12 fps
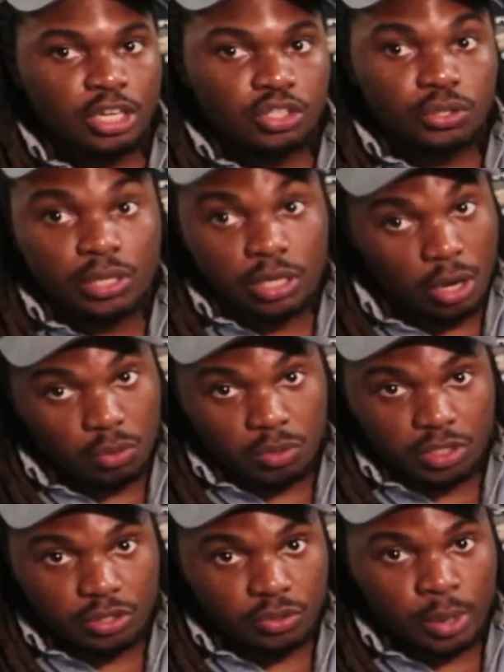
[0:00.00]
You can
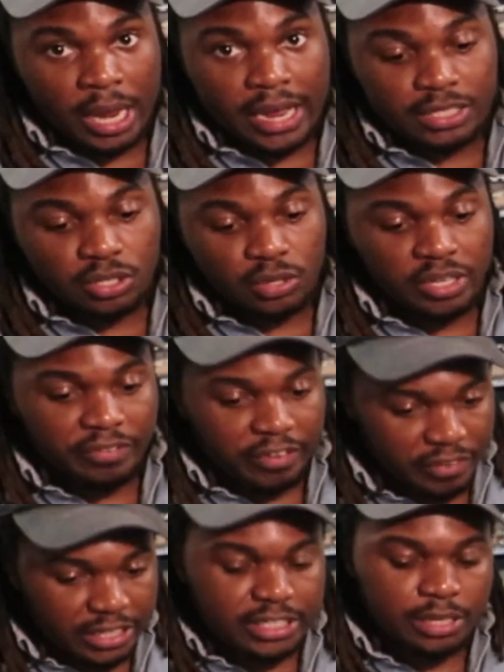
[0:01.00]
always do that. So even if
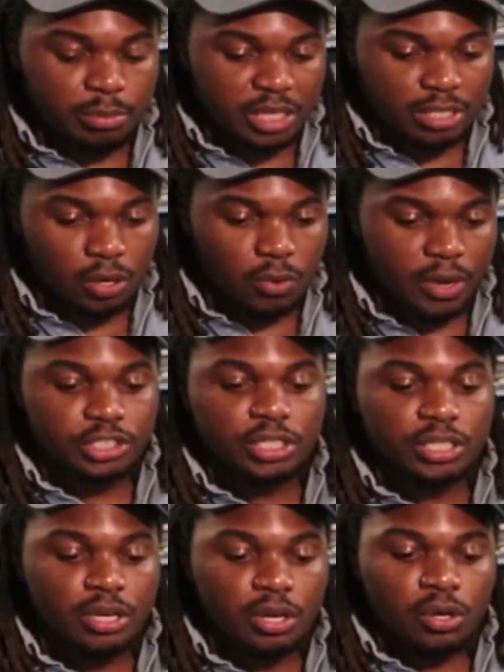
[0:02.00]
I did miss a
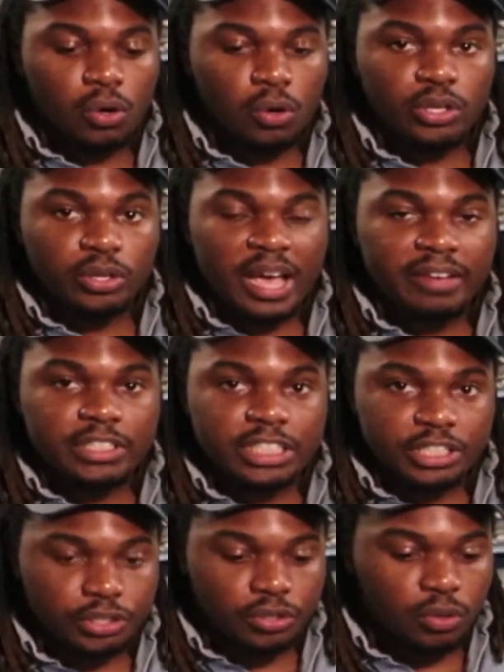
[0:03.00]
question or you have
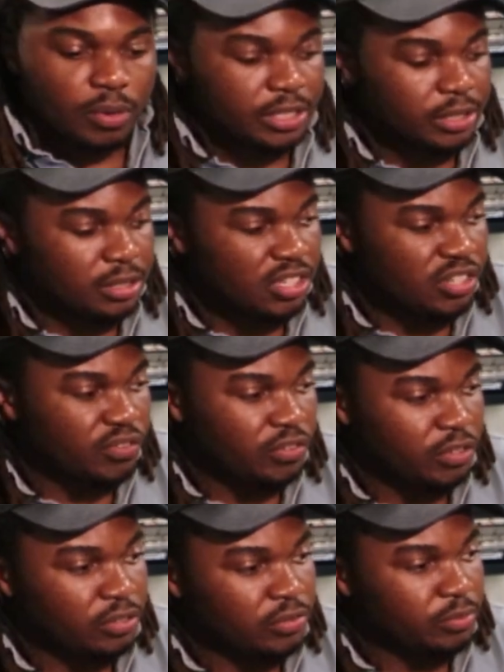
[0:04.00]
additional questions,
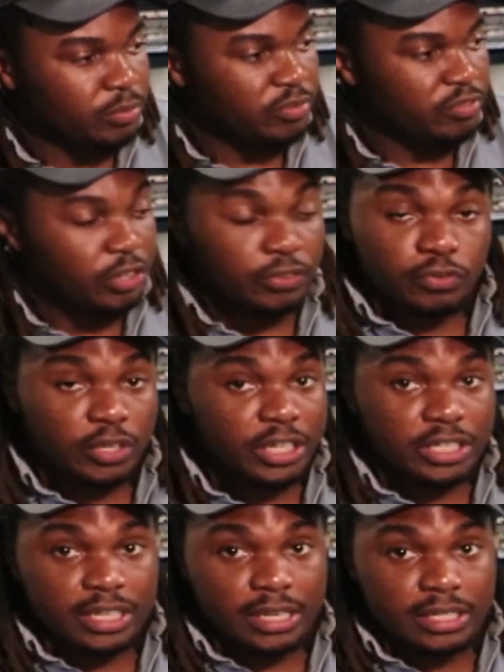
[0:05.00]
feel free to
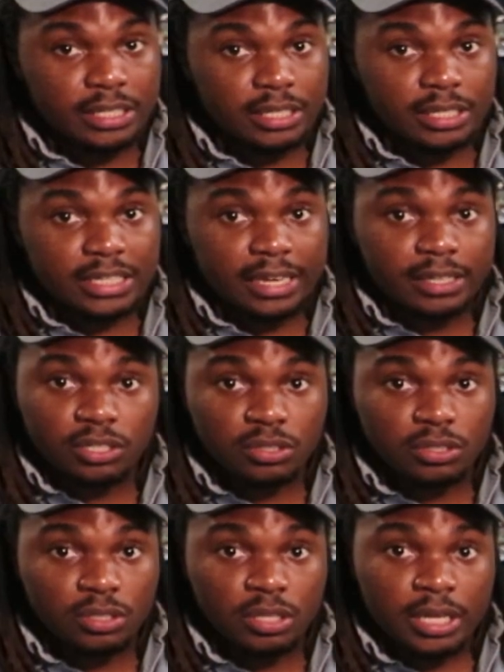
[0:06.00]
send us in a
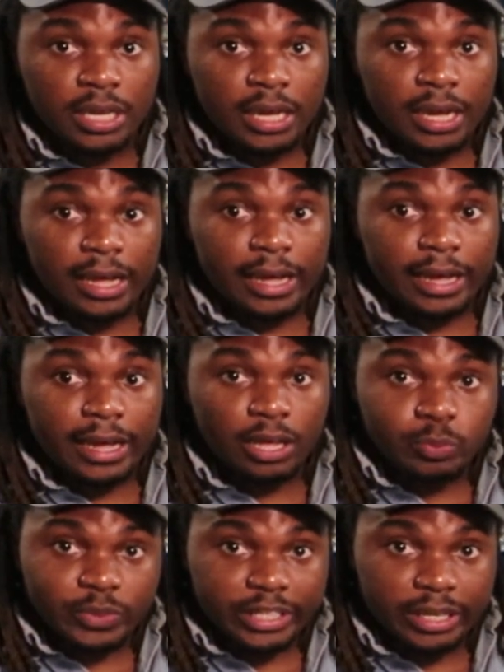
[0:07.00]
technical
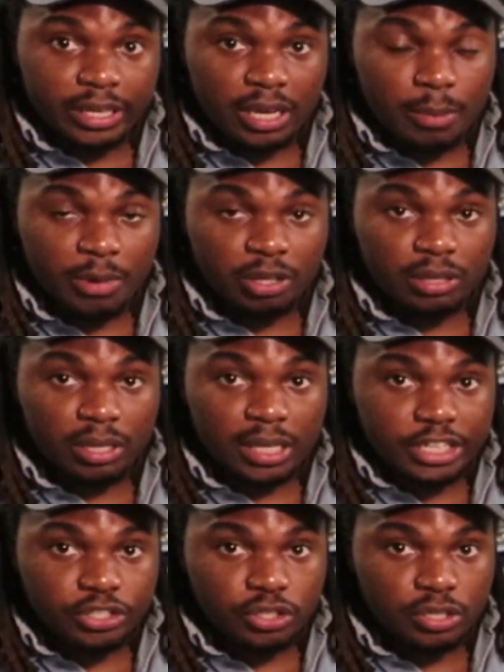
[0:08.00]
help ticket about the
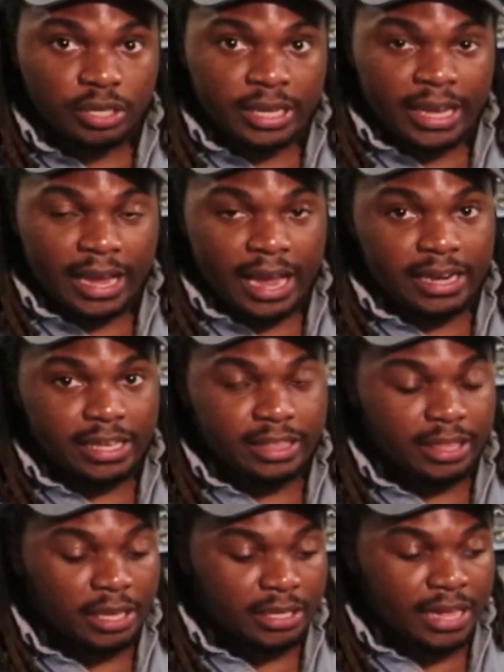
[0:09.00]
laser.
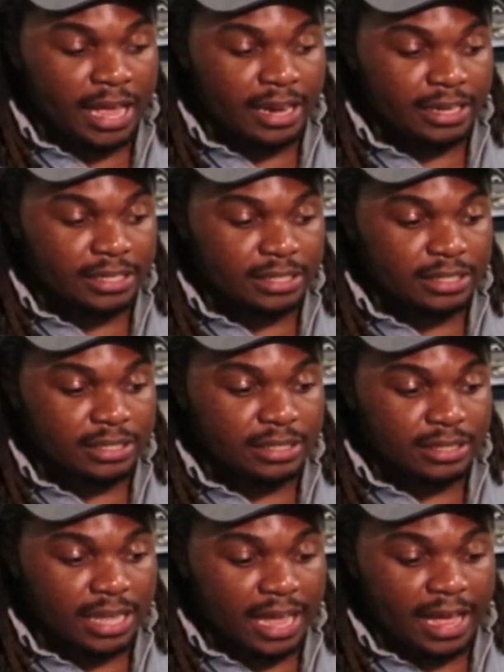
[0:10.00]
Anything that is
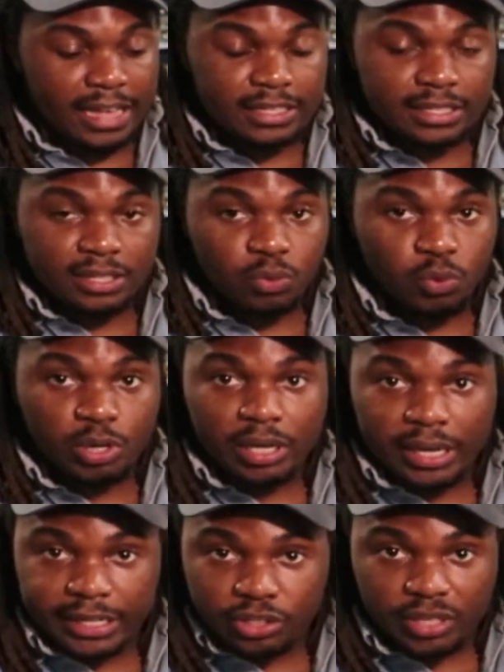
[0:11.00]
that has the word
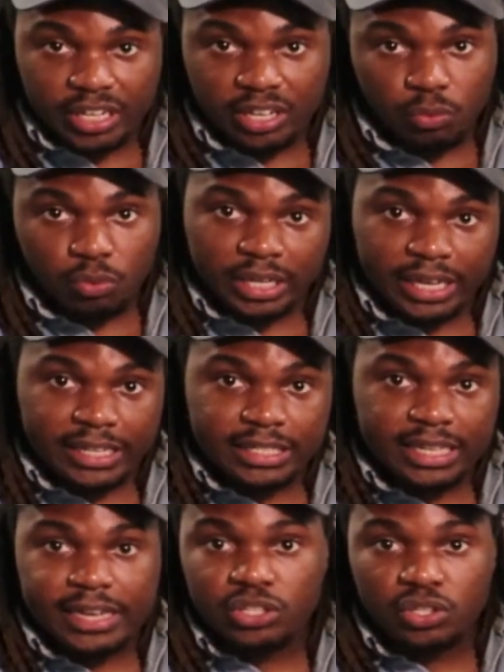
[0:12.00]
laser in it will get
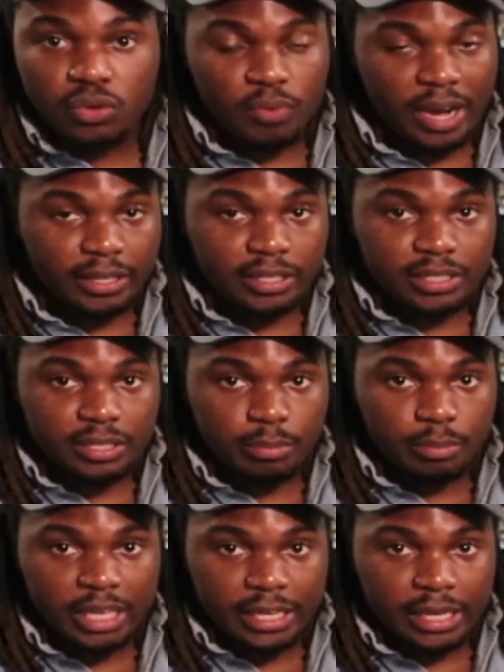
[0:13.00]
sent directly to
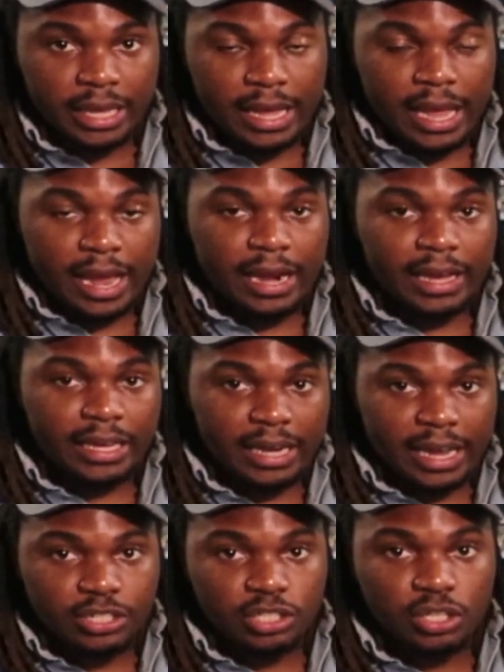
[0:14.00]
me, and I can
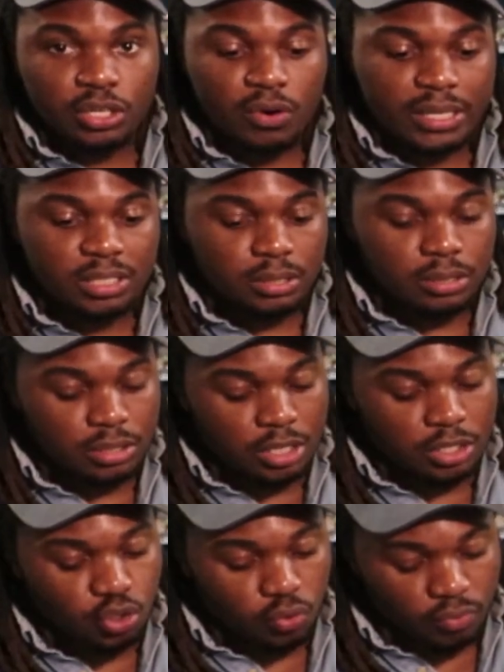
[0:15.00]
answer your questions
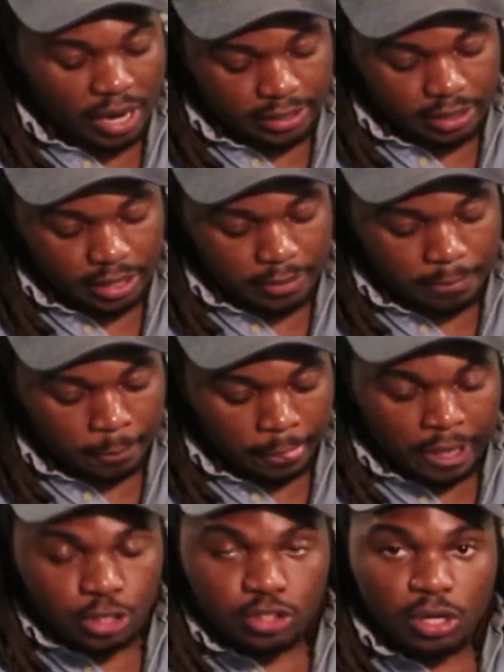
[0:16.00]
directly.
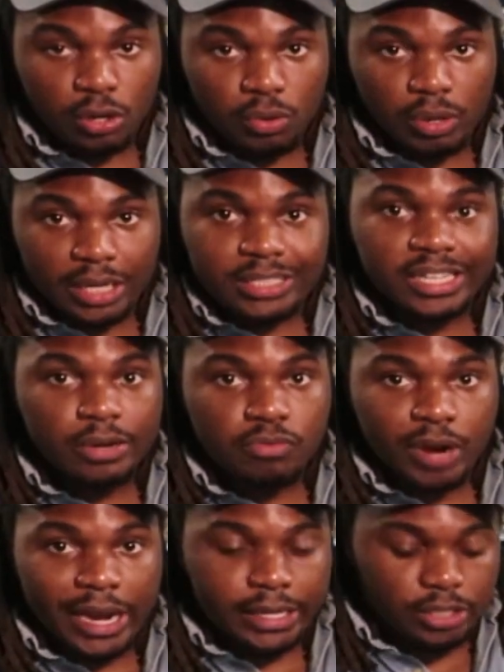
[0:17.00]
So let's get
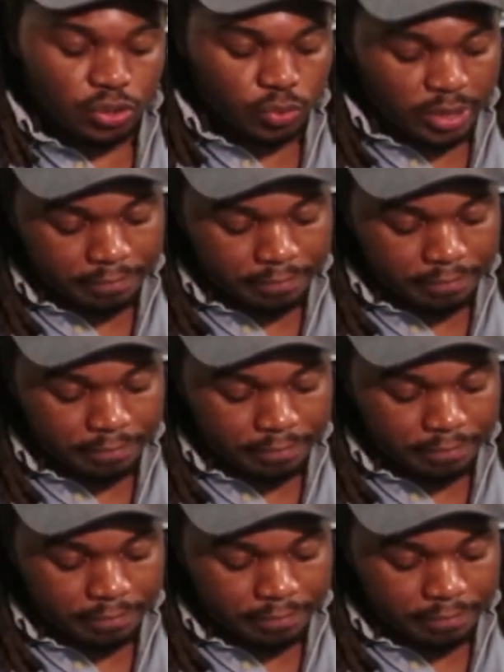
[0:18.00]
right into it.